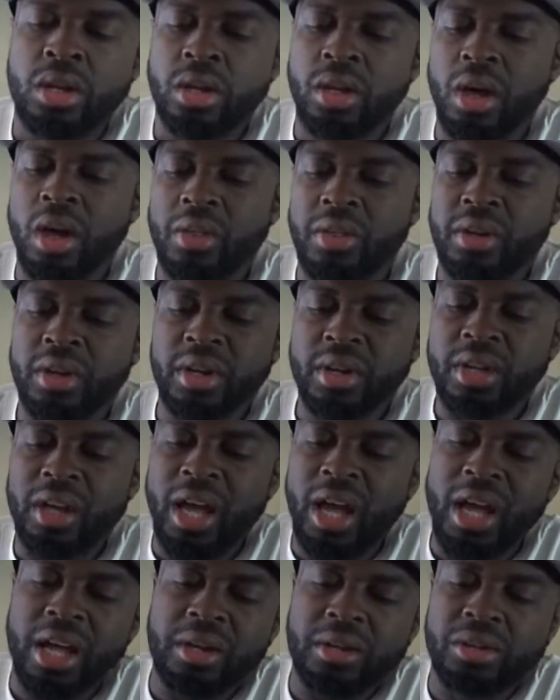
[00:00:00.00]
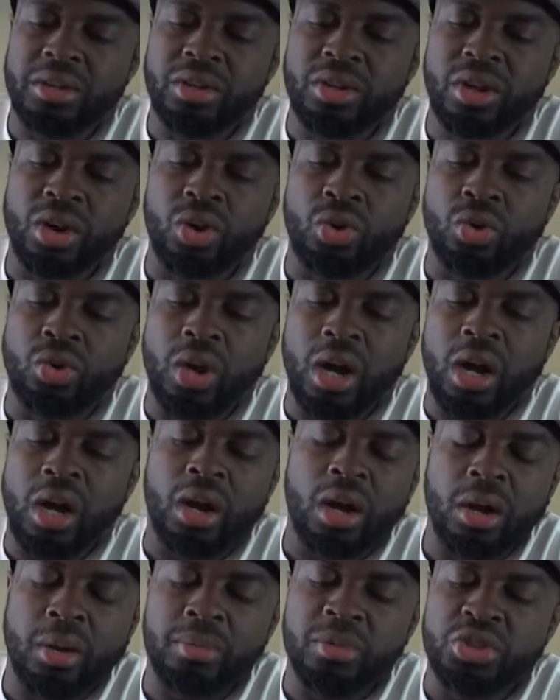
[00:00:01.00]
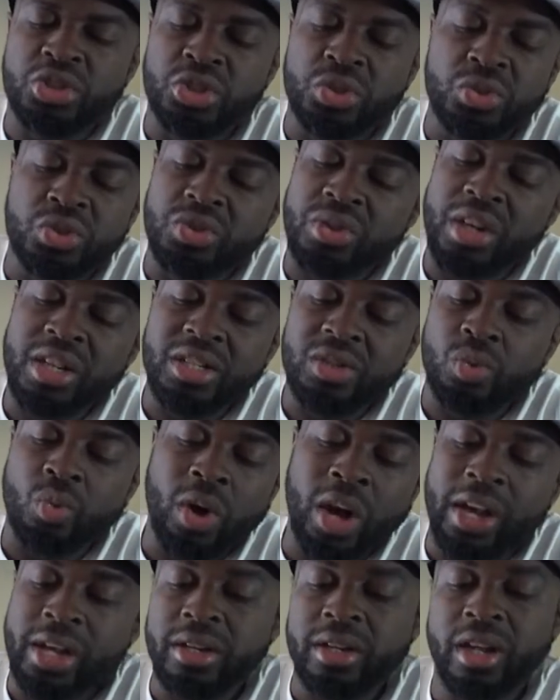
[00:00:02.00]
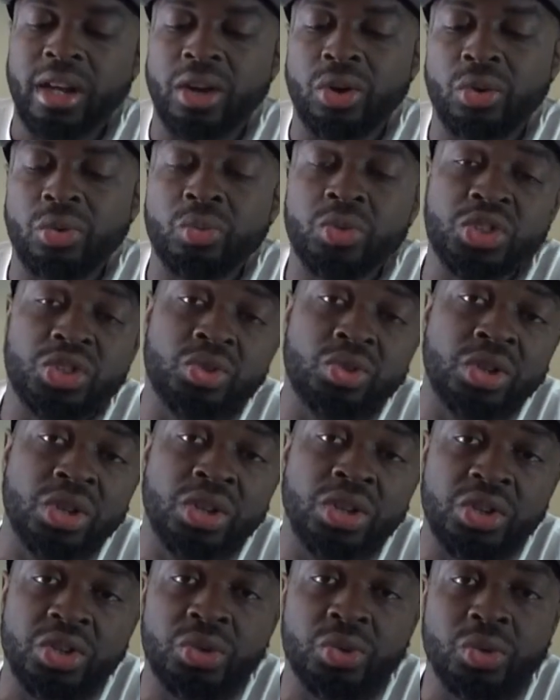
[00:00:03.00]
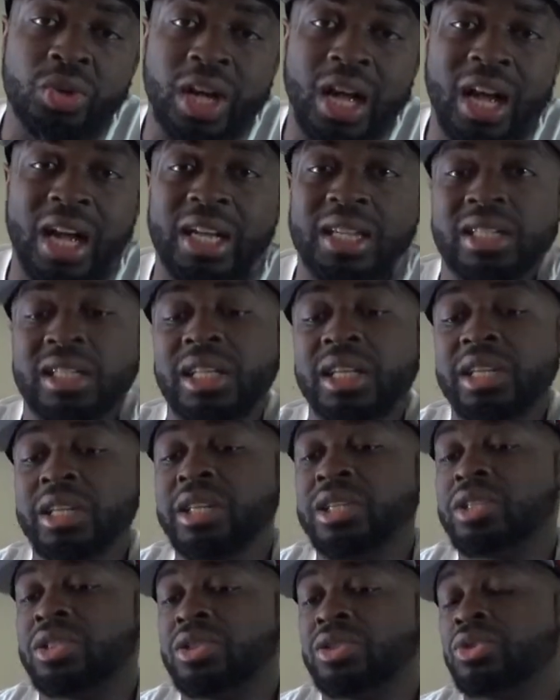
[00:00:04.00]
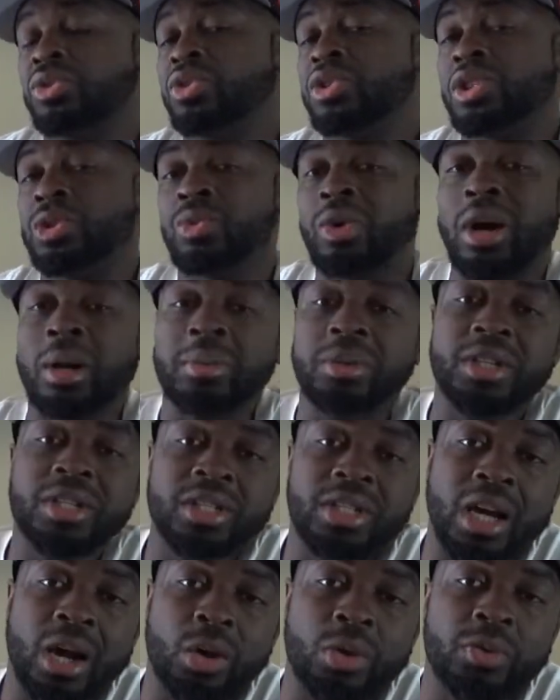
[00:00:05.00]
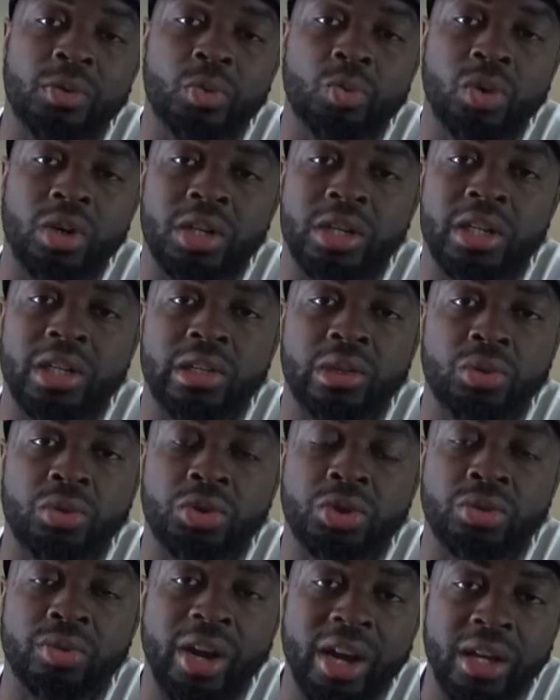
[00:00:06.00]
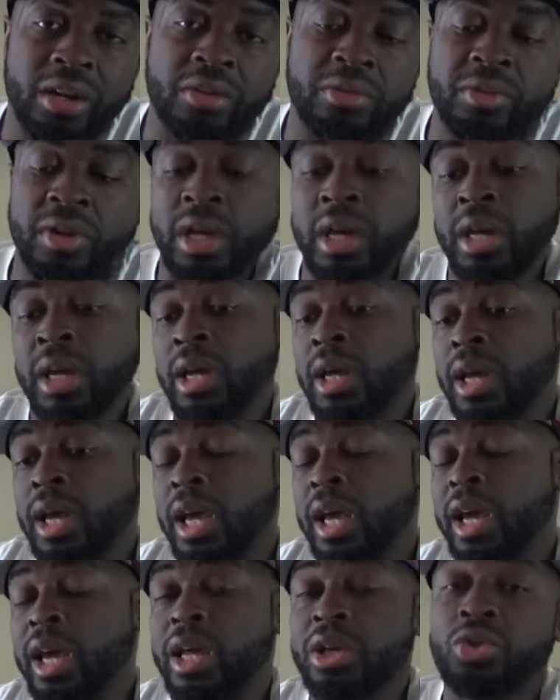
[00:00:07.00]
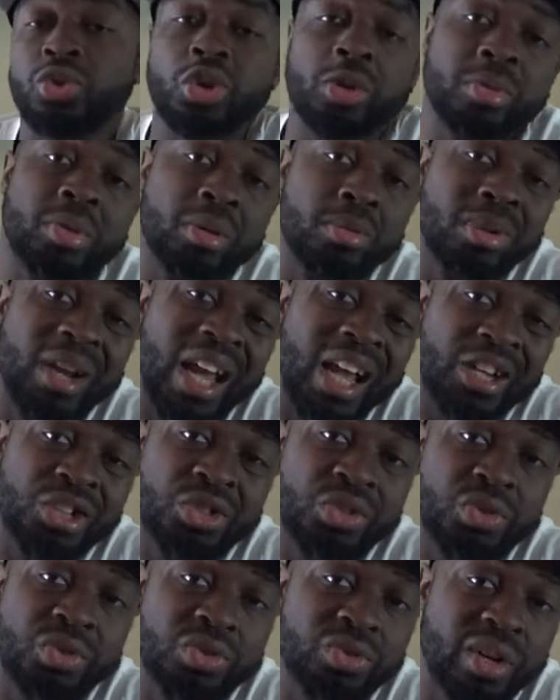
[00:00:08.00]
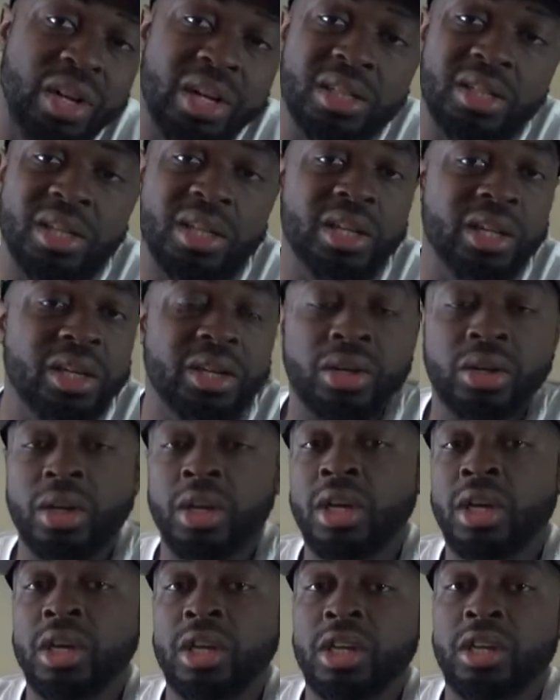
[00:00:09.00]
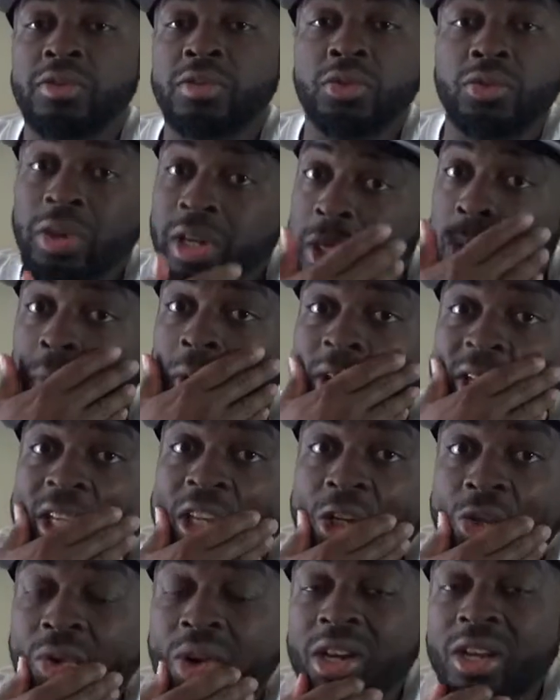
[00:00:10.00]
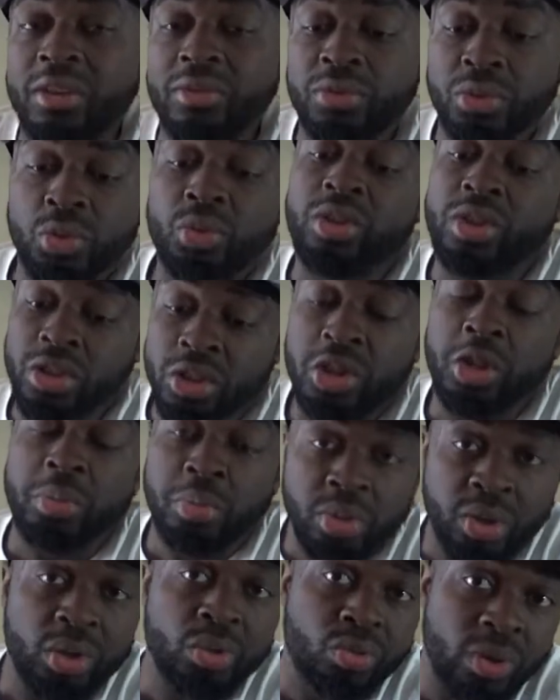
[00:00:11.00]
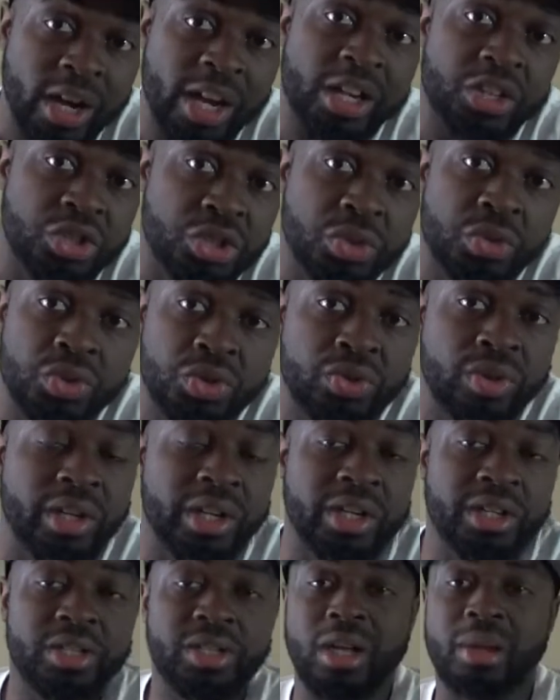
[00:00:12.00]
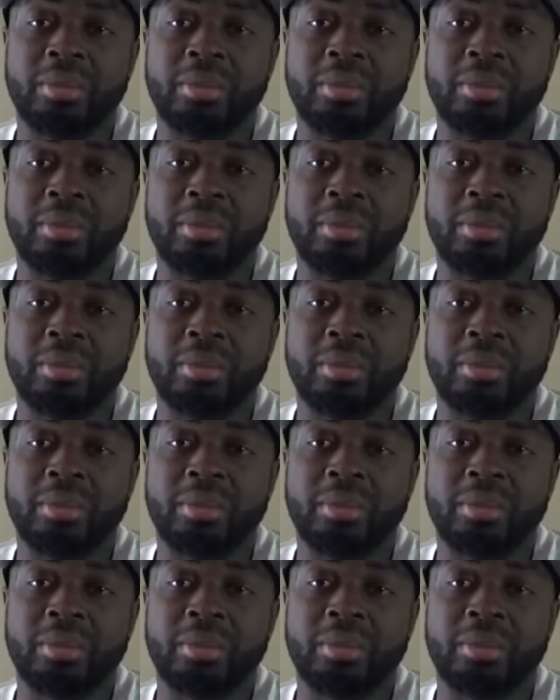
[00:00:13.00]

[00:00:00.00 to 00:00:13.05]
Other than that, you know, the shoestrings are white. Now, what you could do, guys, is you can swap these out if you want to get a little creative, and you can put black shoestrings in here. If you really want to get creative, you could put red shoestrings.